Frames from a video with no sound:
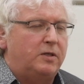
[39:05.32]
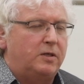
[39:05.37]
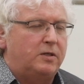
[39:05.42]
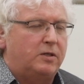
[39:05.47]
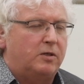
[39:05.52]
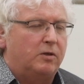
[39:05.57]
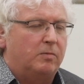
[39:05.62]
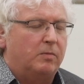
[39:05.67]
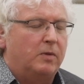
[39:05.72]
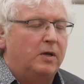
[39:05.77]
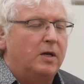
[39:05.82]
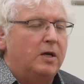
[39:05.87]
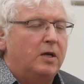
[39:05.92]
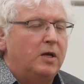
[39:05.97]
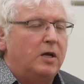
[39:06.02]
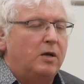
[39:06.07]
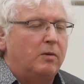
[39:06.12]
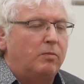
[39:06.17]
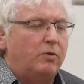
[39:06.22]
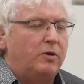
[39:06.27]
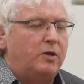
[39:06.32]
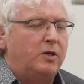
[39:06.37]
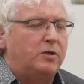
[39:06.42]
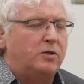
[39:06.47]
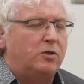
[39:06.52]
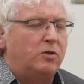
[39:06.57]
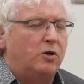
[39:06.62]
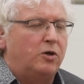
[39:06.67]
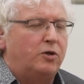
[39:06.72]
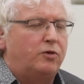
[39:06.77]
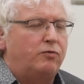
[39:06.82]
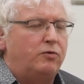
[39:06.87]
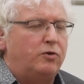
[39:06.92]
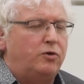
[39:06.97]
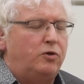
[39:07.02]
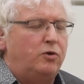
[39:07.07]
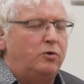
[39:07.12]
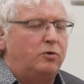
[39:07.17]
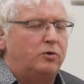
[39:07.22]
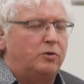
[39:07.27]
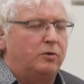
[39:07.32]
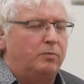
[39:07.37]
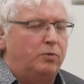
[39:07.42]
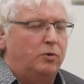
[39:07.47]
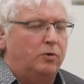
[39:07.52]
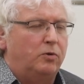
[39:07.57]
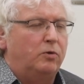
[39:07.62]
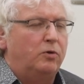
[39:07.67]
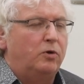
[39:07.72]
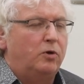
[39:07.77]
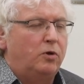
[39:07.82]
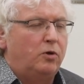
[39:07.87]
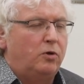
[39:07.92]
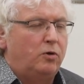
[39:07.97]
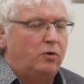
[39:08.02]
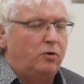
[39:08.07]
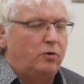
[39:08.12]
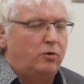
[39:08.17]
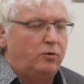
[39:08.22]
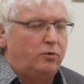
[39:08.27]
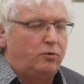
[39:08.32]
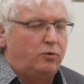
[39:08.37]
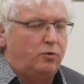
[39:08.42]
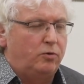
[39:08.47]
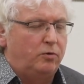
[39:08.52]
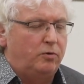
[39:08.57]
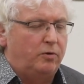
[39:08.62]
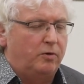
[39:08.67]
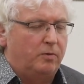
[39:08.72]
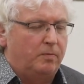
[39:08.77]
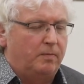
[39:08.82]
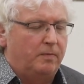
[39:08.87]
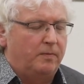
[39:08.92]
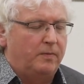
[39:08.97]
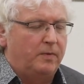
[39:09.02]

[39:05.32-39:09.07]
system, but is not reducible to them.